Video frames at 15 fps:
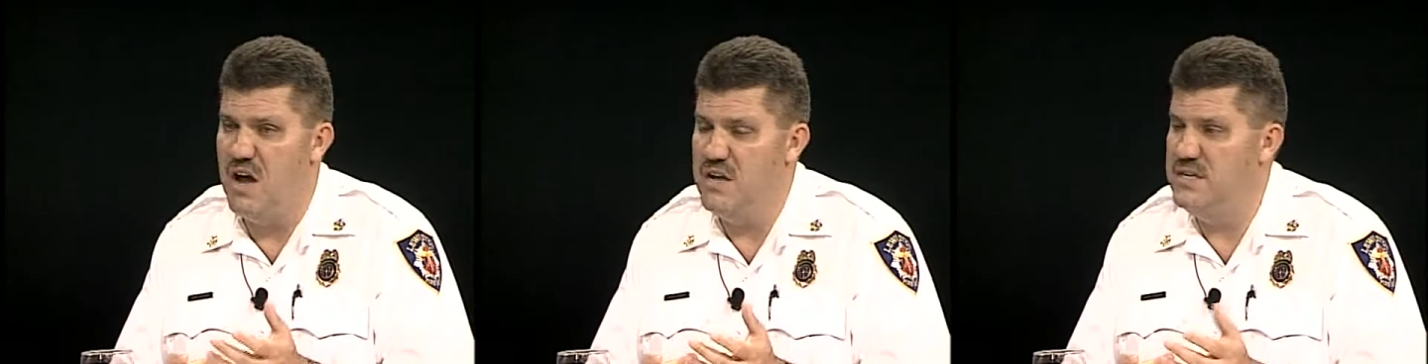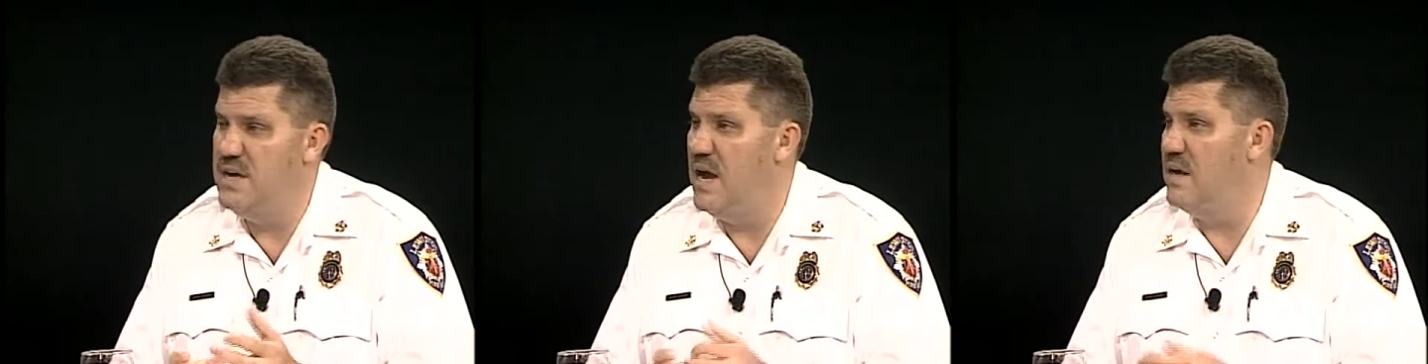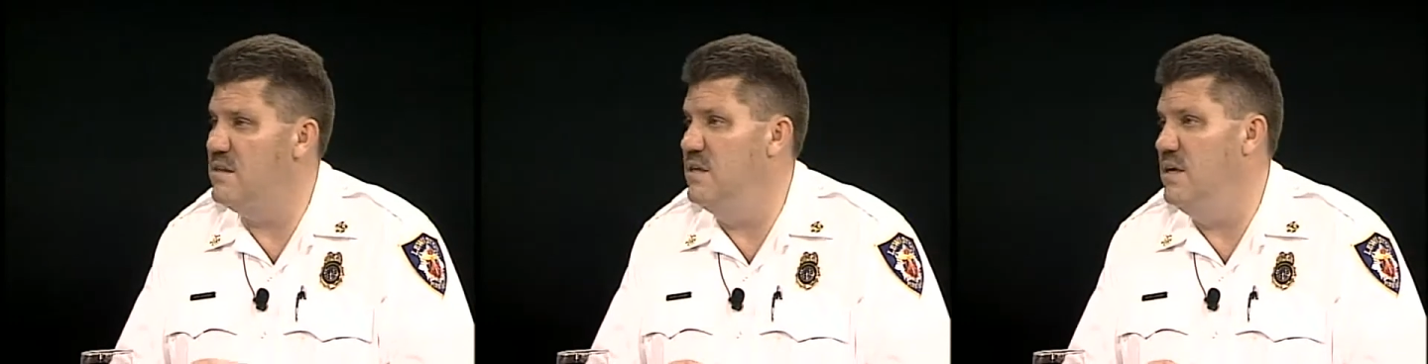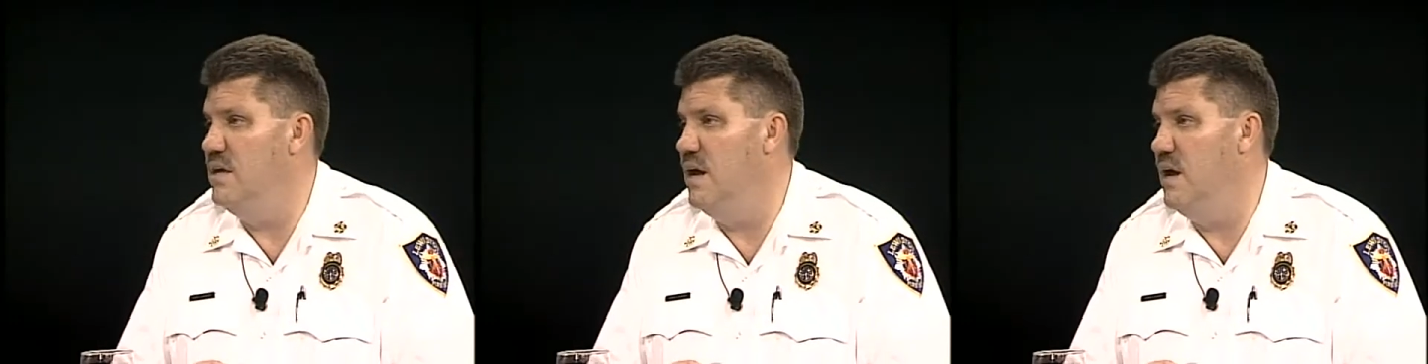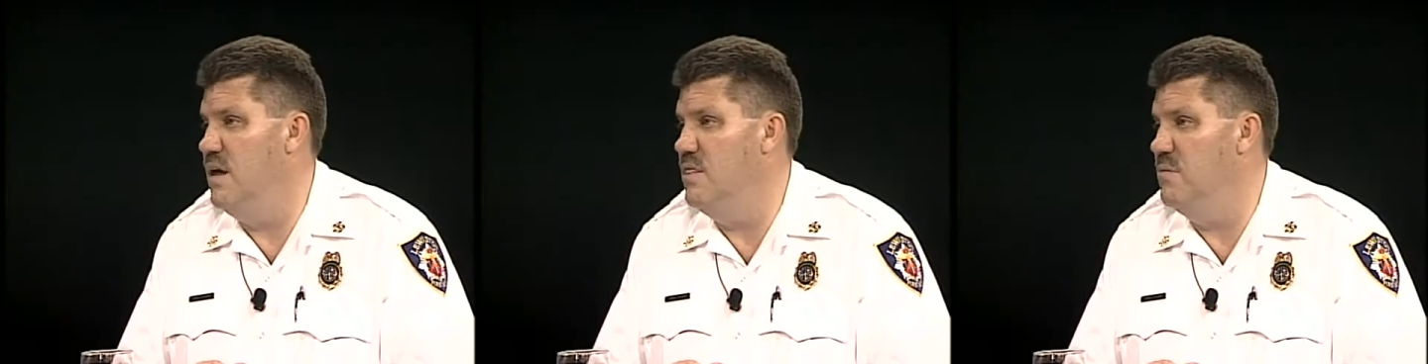contact
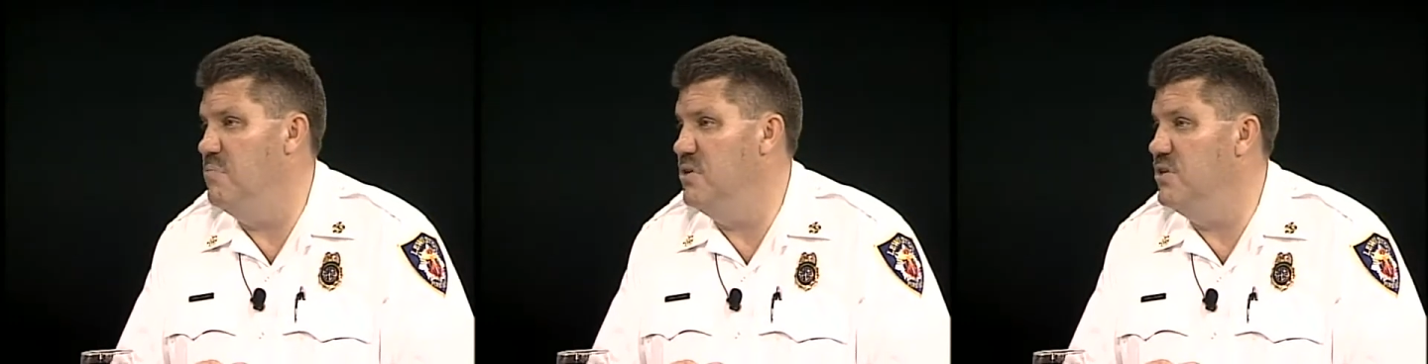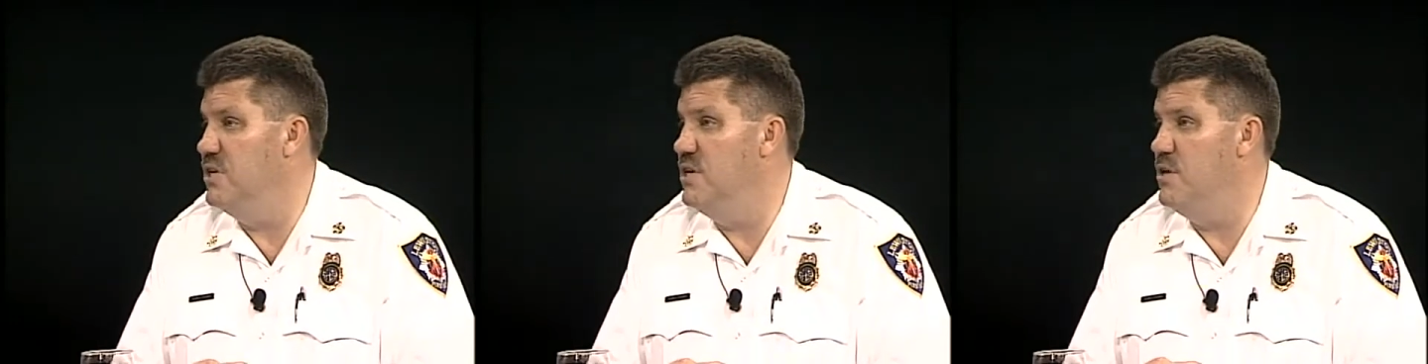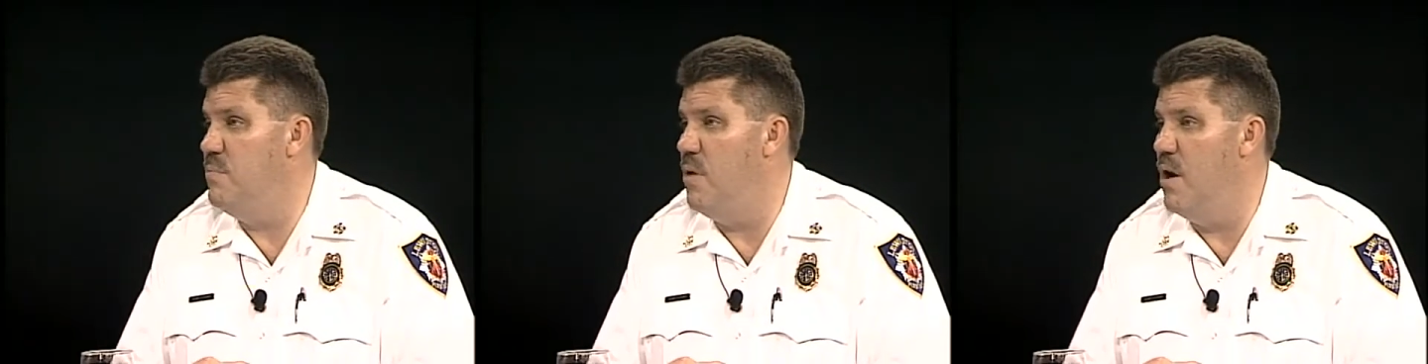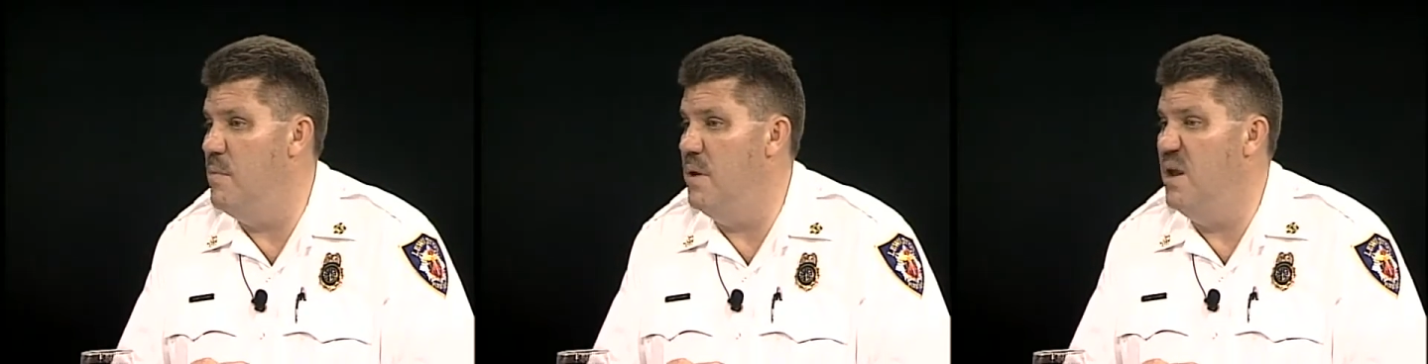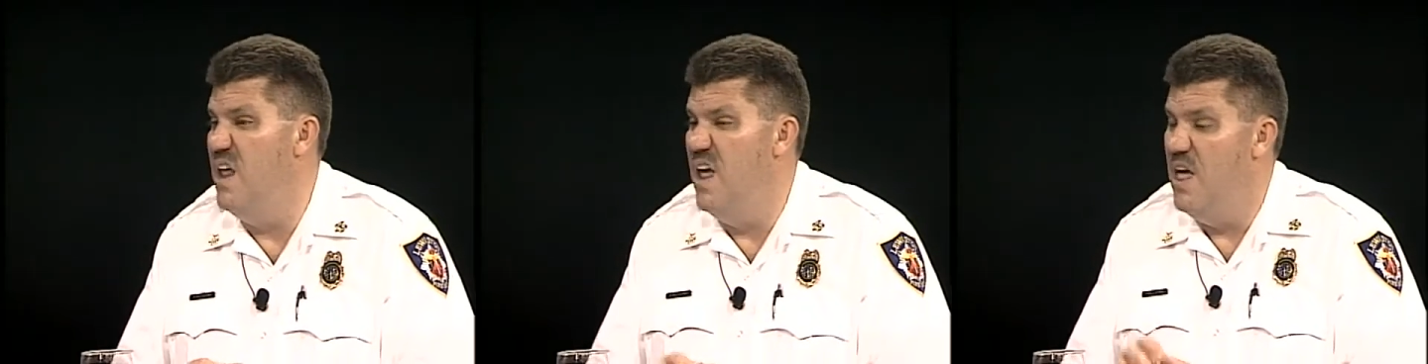the building
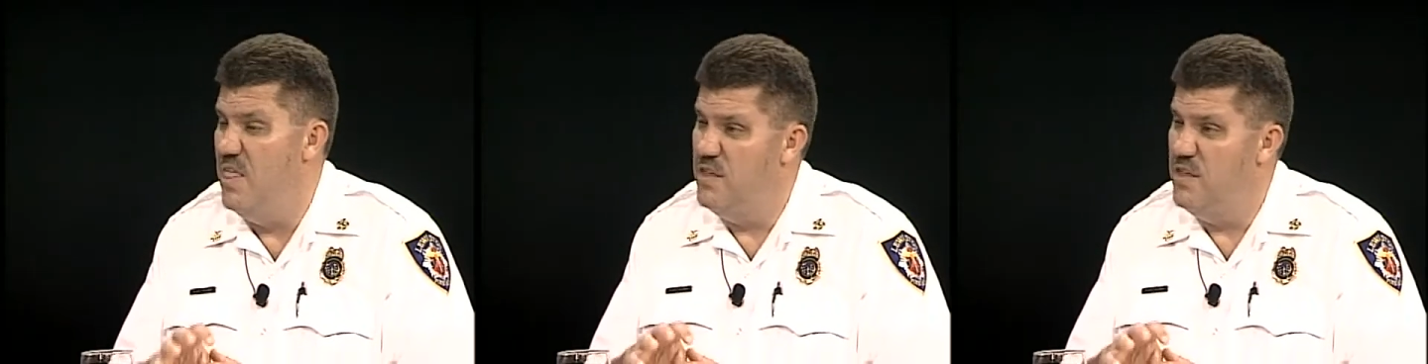department.